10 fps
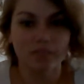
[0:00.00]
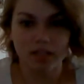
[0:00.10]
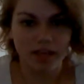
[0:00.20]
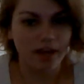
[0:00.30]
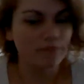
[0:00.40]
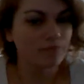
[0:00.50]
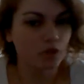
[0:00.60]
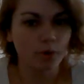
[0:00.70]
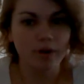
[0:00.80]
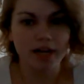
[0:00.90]
yeah,
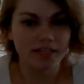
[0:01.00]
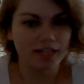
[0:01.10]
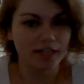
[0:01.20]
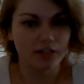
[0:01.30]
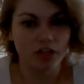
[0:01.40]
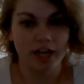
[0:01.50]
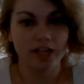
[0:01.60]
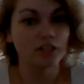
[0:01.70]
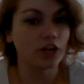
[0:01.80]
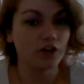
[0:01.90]
your body's not going to
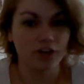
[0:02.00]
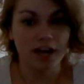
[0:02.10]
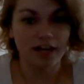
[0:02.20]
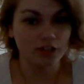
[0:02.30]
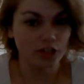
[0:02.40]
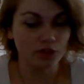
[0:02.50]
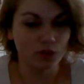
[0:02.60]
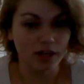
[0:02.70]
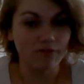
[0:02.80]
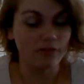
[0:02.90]
change and you're not going to change your
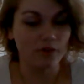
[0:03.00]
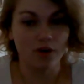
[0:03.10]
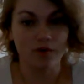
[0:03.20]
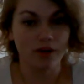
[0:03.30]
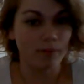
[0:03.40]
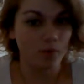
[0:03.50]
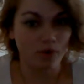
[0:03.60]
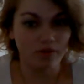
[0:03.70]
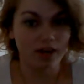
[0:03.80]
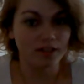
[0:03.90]
life if you don't get
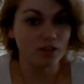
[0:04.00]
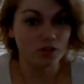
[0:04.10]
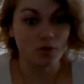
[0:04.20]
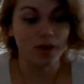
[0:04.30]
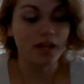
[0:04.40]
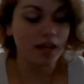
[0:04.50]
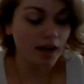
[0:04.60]
motivated to do it.